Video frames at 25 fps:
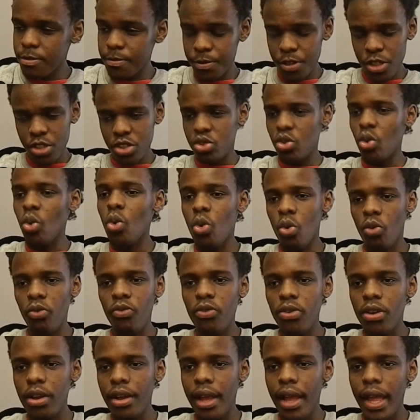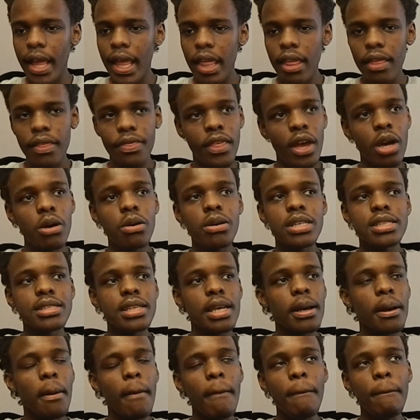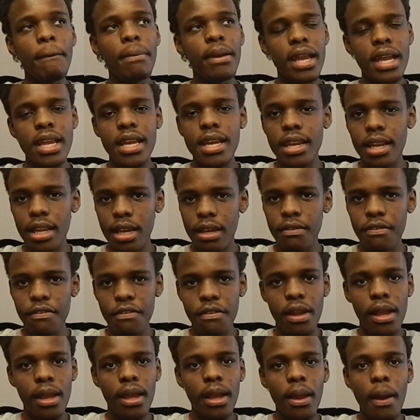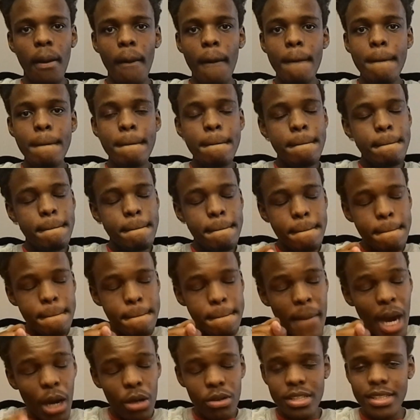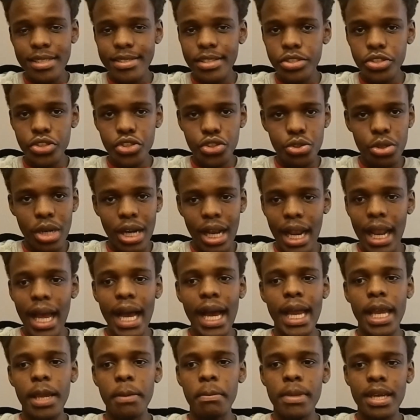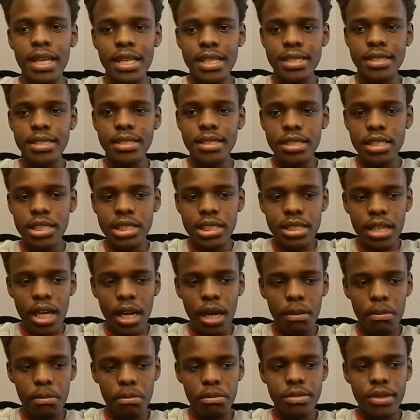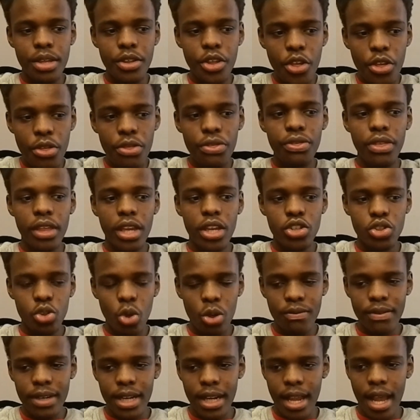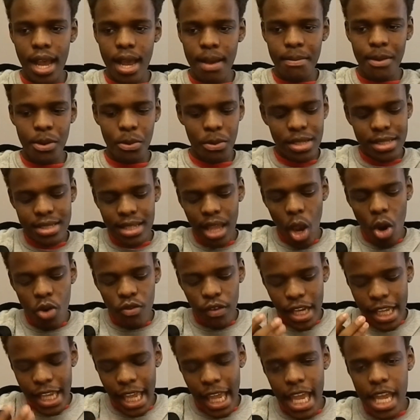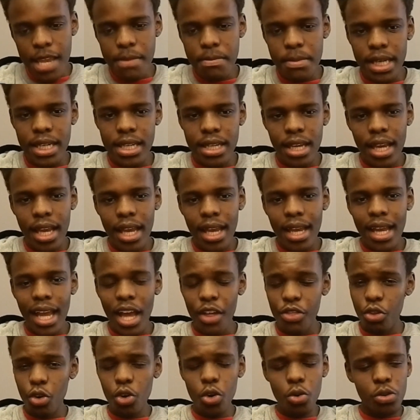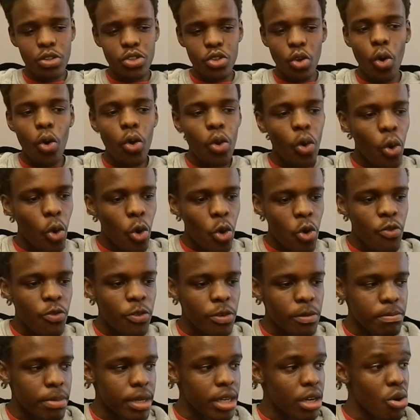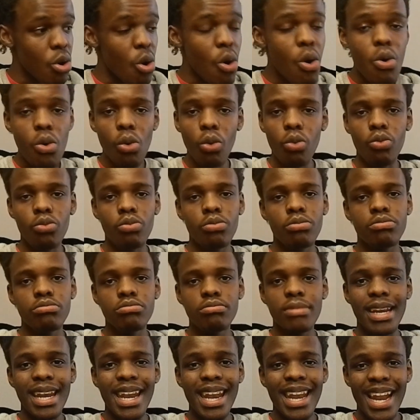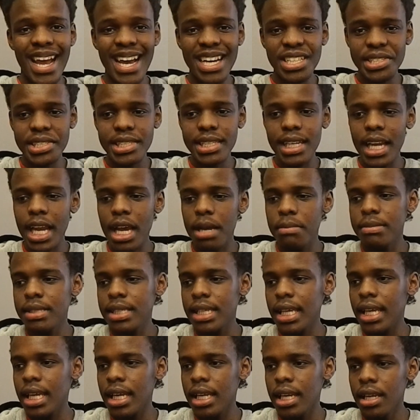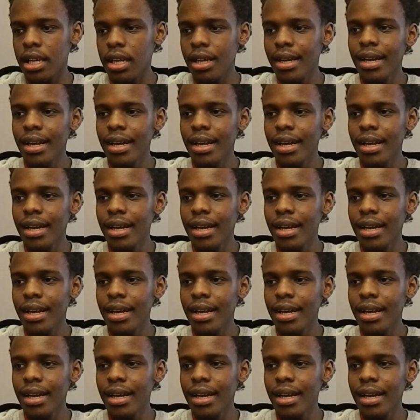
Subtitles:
First off, there was a big enough mountain to climb and thing to overcome. And once I overcame it, I thought it was all over, but no. Lust comes in.